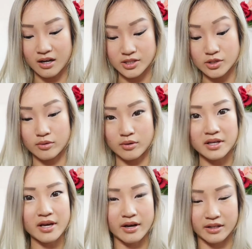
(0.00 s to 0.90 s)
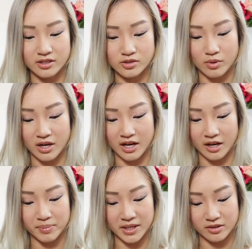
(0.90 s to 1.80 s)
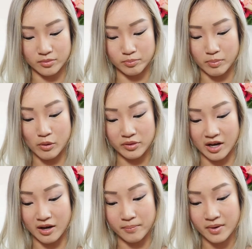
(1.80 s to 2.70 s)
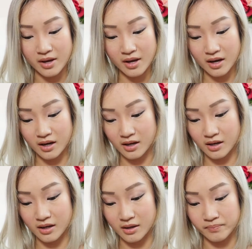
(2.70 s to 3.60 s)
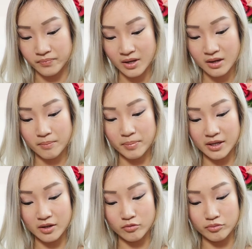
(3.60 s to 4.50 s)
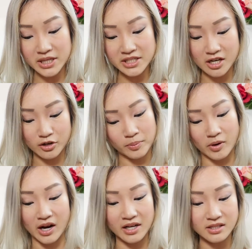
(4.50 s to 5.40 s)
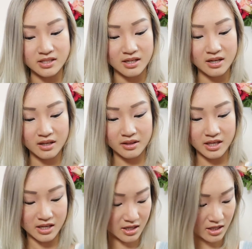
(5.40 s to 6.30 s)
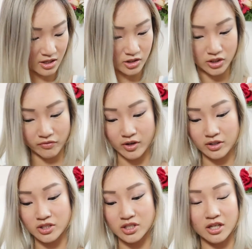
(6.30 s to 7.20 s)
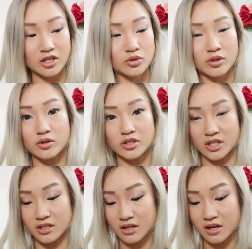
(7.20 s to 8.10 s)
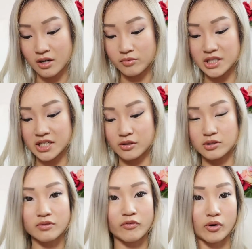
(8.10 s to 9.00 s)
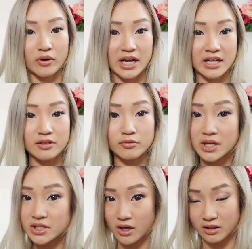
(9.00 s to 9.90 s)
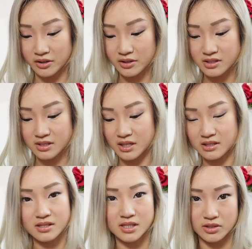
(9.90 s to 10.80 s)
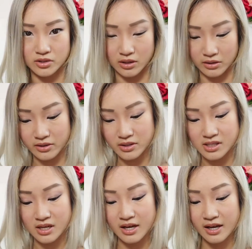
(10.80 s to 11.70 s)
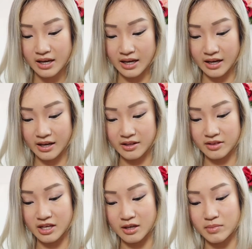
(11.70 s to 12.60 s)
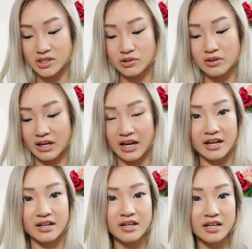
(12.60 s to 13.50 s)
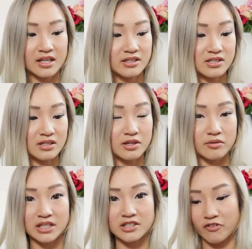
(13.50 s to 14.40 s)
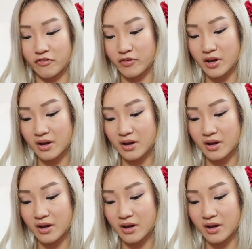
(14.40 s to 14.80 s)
So yeah, that's why I picked both up. But retail price, the Givenchy Couture cushion retails for $83, that's Sing dollars. And the Mr. Light Instant Corrective